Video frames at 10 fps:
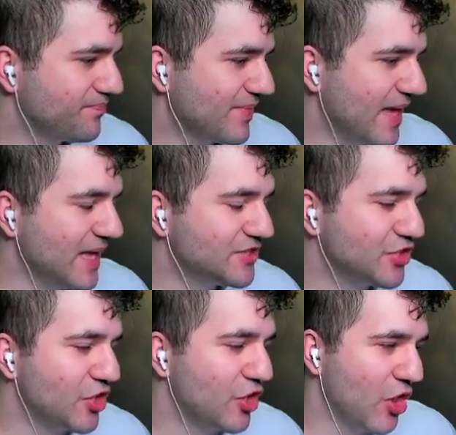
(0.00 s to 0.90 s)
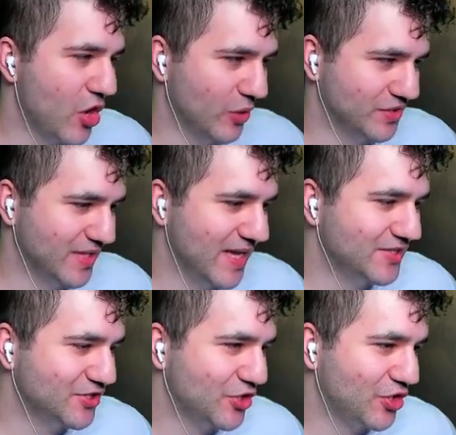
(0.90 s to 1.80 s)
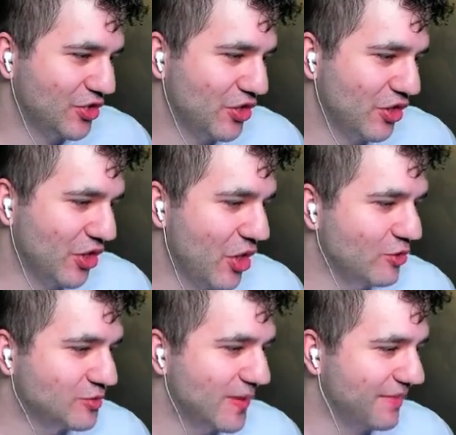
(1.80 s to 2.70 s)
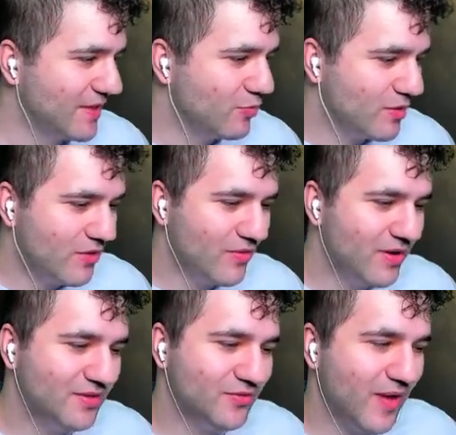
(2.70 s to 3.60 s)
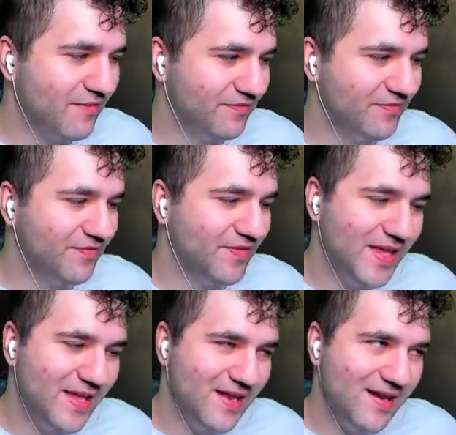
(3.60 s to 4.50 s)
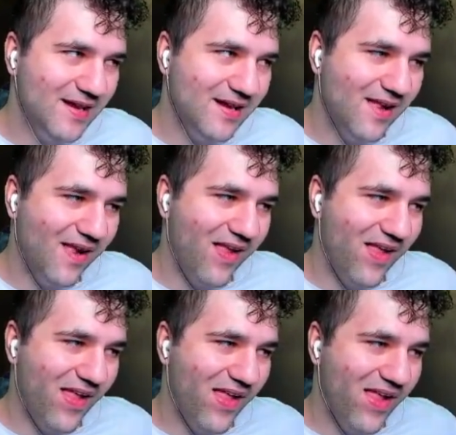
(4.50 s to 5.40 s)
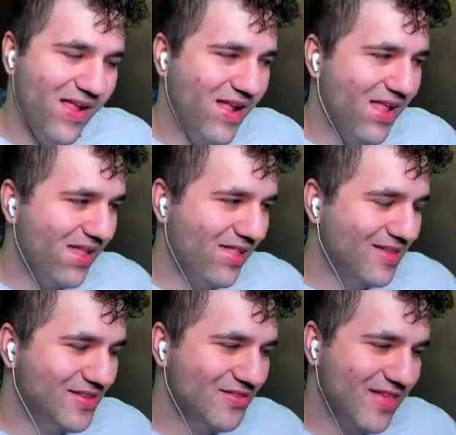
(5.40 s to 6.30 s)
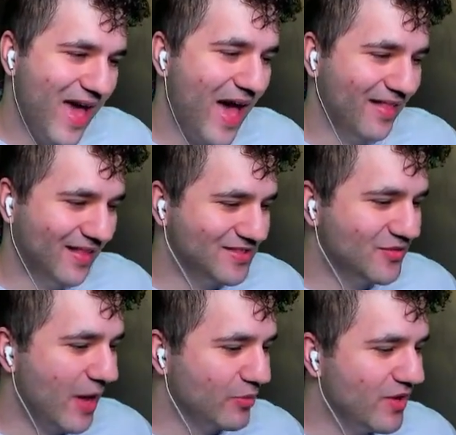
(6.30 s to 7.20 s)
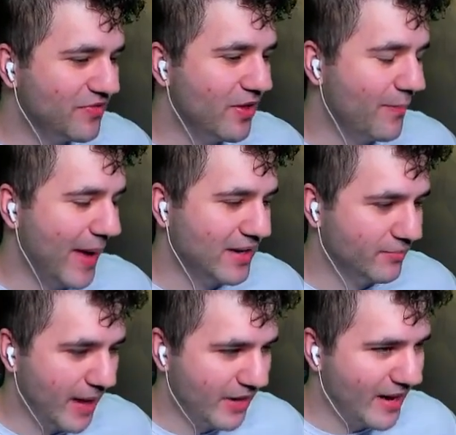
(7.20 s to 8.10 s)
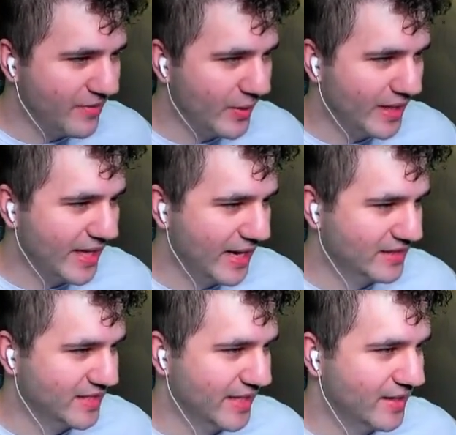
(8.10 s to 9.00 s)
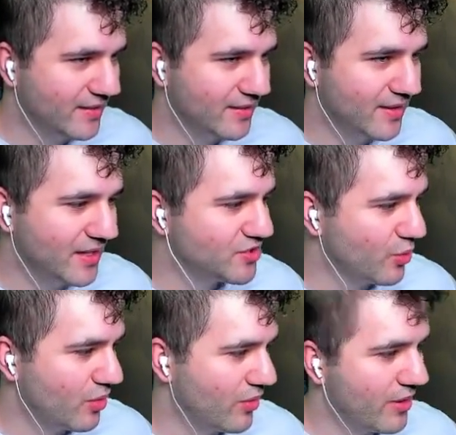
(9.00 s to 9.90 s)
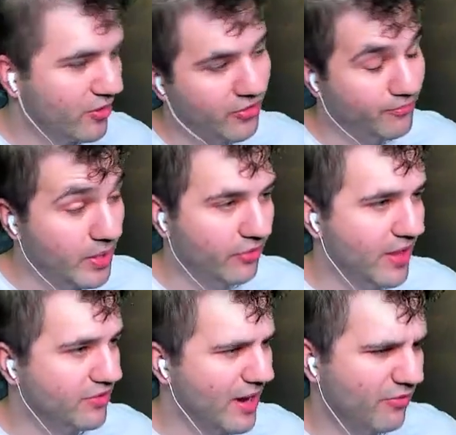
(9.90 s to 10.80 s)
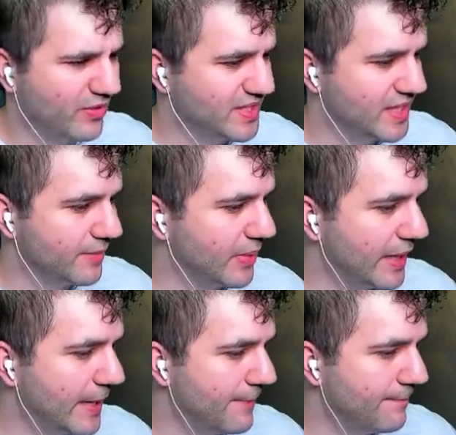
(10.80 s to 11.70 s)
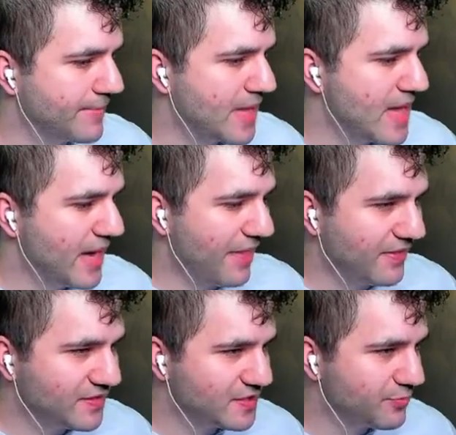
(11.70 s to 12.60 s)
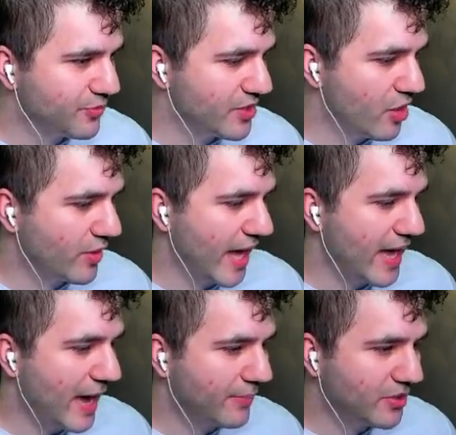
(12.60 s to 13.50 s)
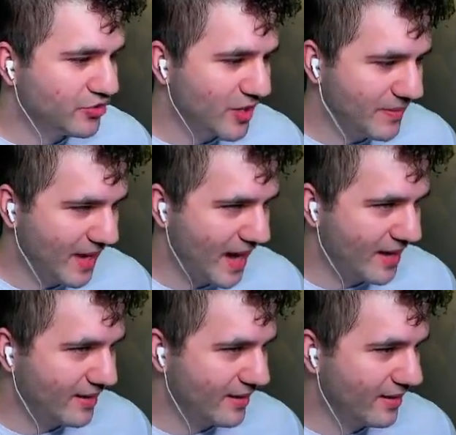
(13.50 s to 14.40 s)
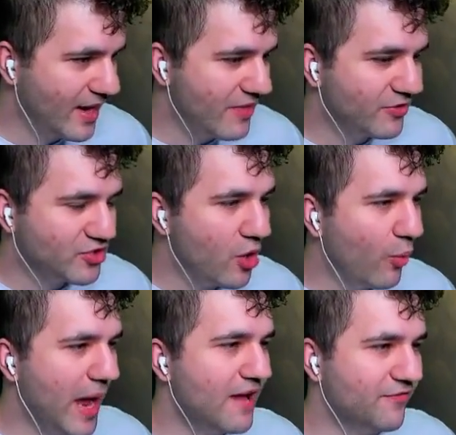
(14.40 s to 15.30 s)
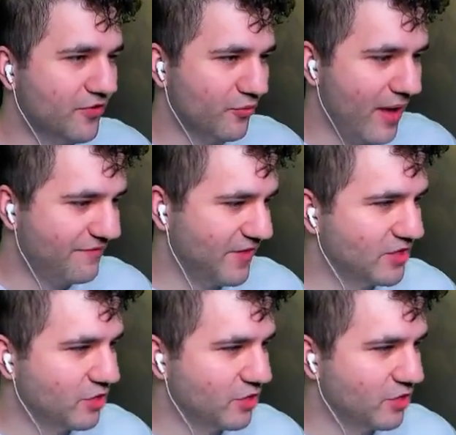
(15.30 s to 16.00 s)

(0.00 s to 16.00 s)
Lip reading: It's close. It's close, but I think we'll get rid of this Raffine. Let's do that. Let's do that. We do have the abandoned mire now that we can kind of dig into, or a mill rather, not really dig, but I think this is pretty okay. I'm going to drop Kaya here. There's no way for the Raffine to